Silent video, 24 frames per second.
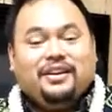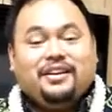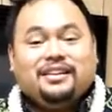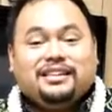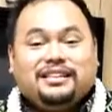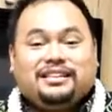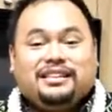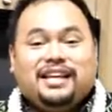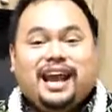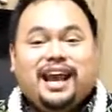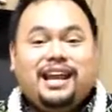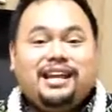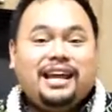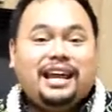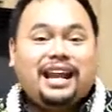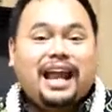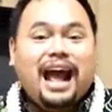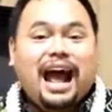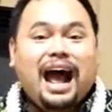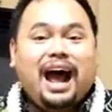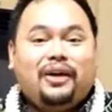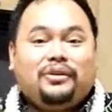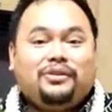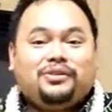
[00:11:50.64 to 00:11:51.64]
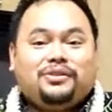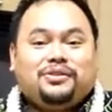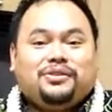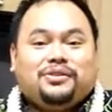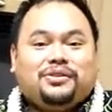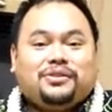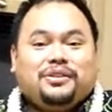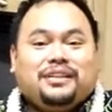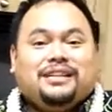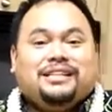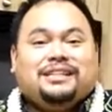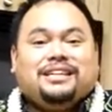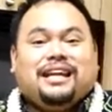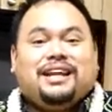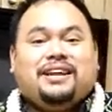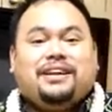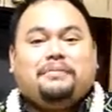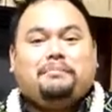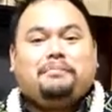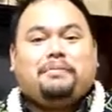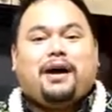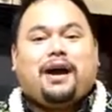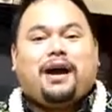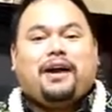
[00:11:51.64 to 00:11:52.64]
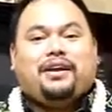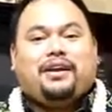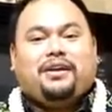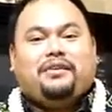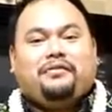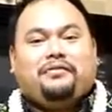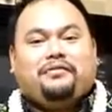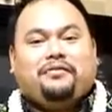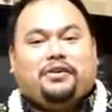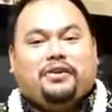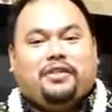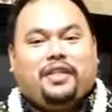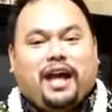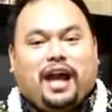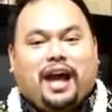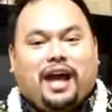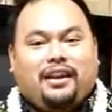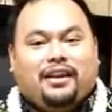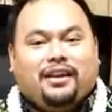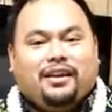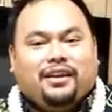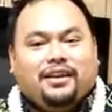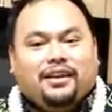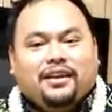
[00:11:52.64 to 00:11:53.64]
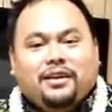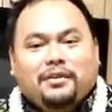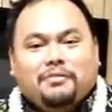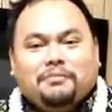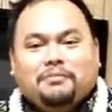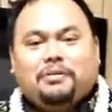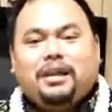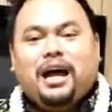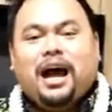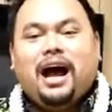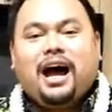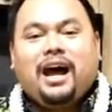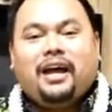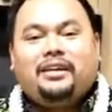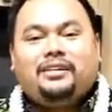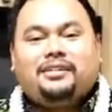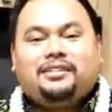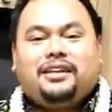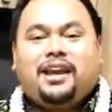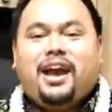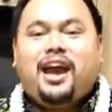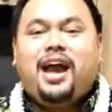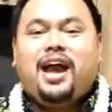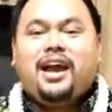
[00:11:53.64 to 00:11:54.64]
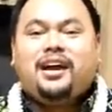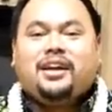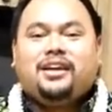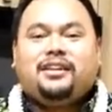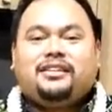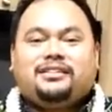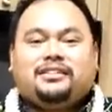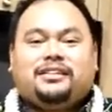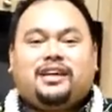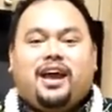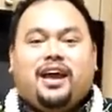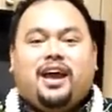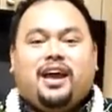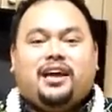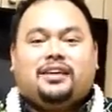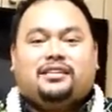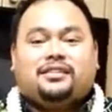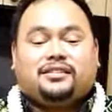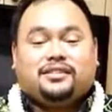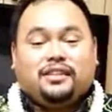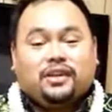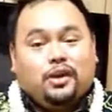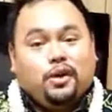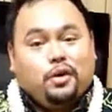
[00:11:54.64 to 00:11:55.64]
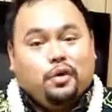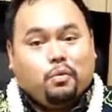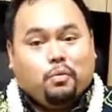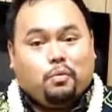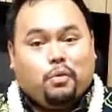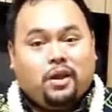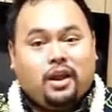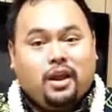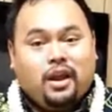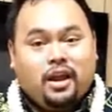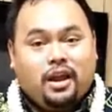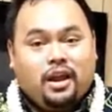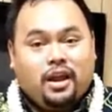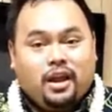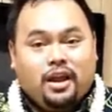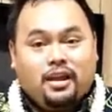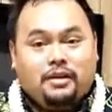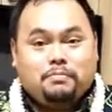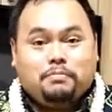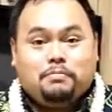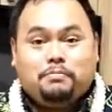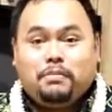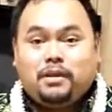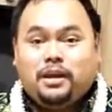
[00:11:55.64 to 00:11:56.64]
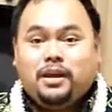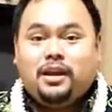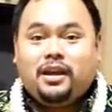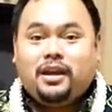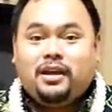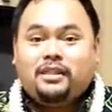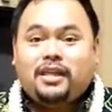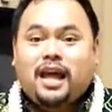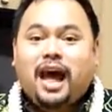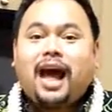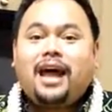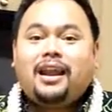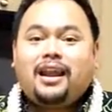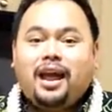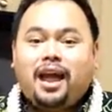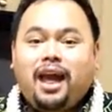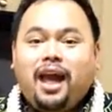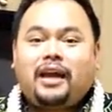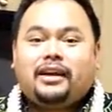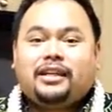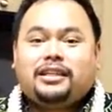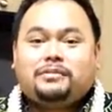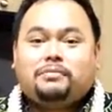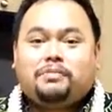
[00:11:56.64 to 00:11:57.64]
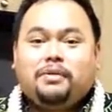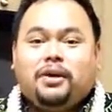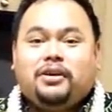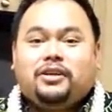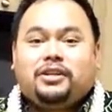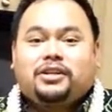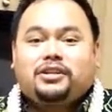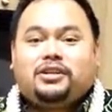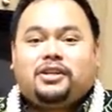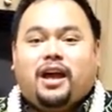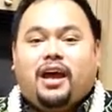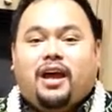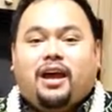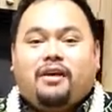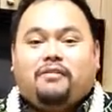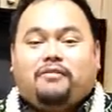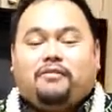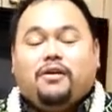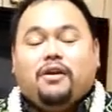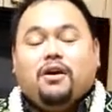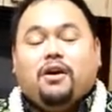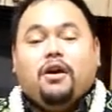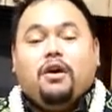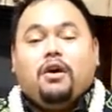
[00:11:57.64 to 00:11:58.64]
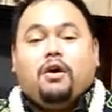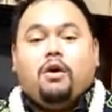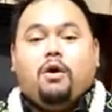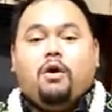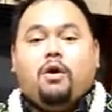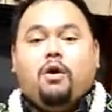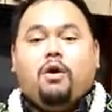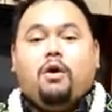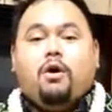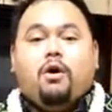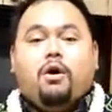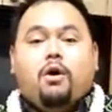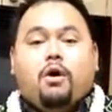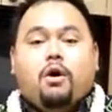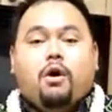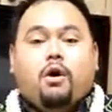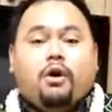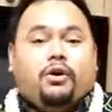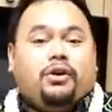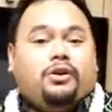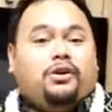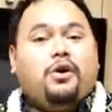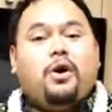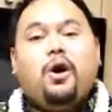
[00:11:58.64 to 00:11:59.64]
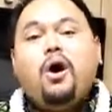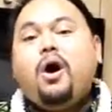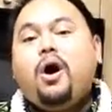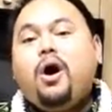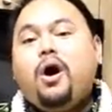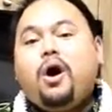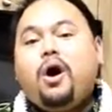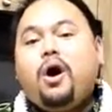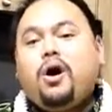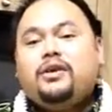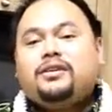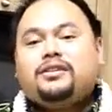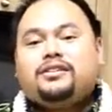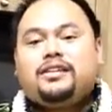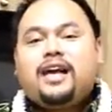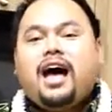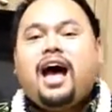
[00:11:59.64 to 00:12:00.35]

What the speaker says: send it out to the dinner party for that blind taste test. Will it be that expert chef or yours